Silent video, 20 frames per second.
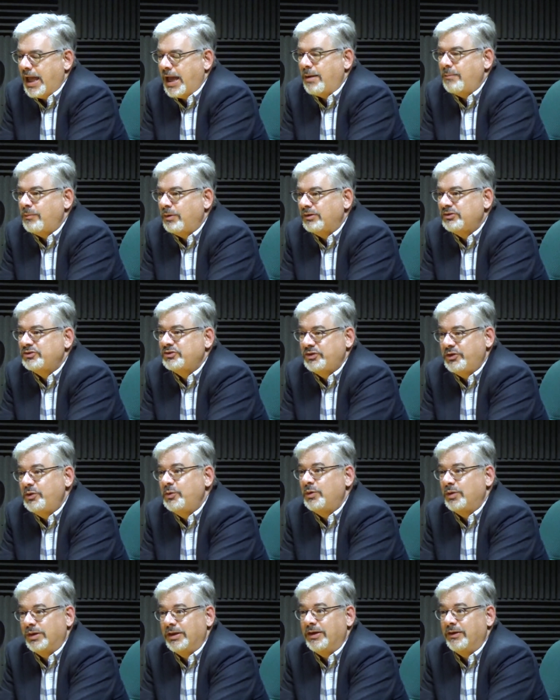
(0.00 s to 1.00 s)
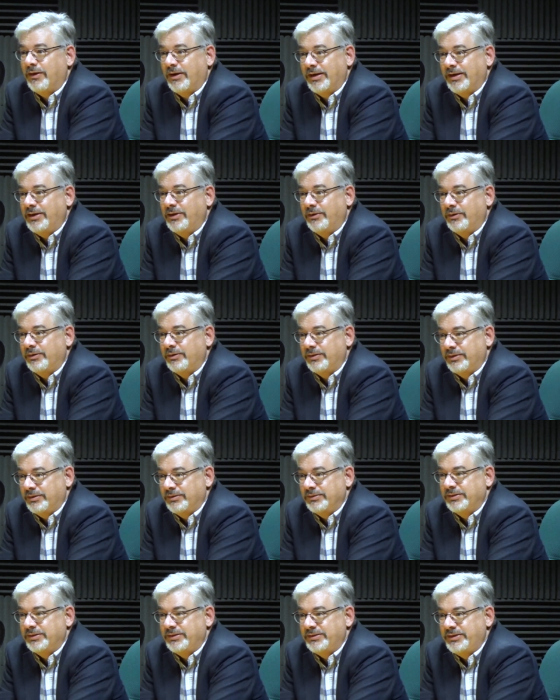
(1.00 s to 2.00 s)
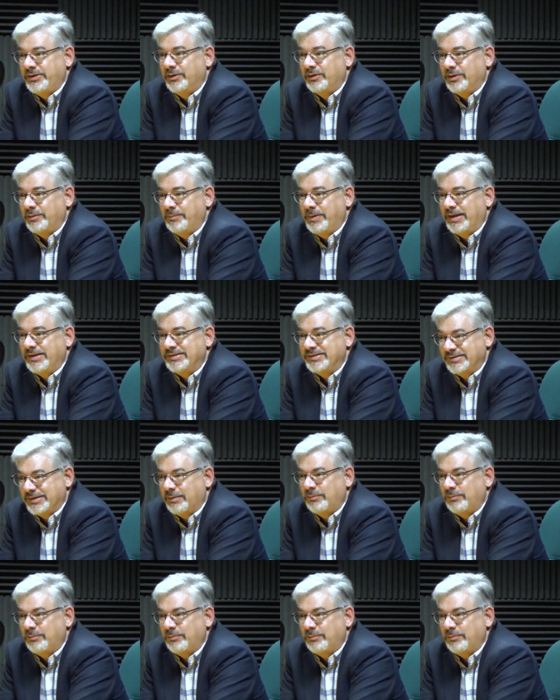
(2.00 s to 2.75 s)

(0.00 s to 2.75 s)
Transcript: How much do you clear on a year a yearly basis?